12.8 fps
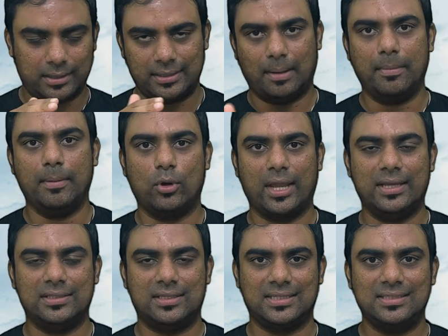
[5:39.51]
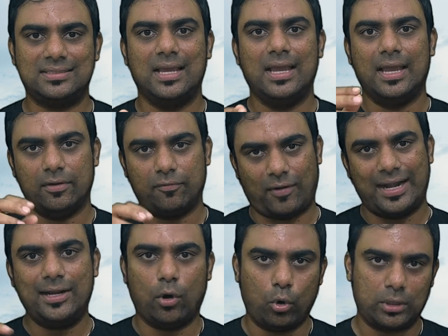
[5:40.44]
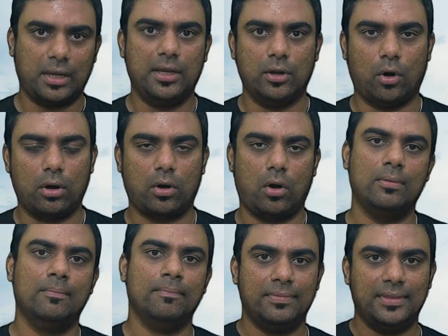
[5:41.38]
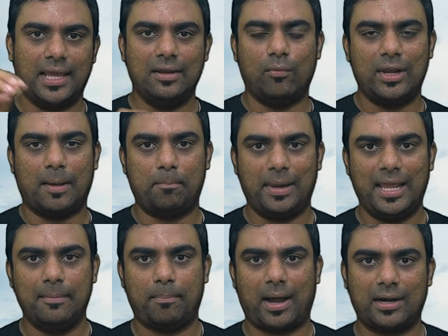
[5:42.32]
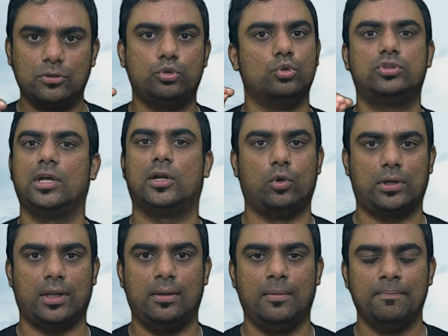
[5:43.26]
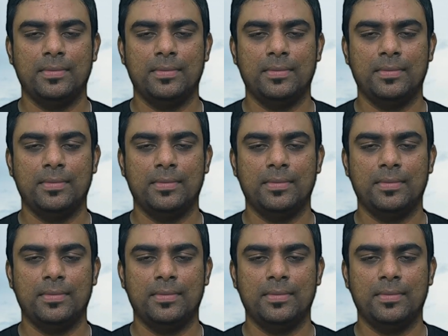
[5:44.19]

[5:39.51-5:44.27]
dummy booking in the sense, find a hotel in Hong Kong. Then while applying PAR, choose that hotel.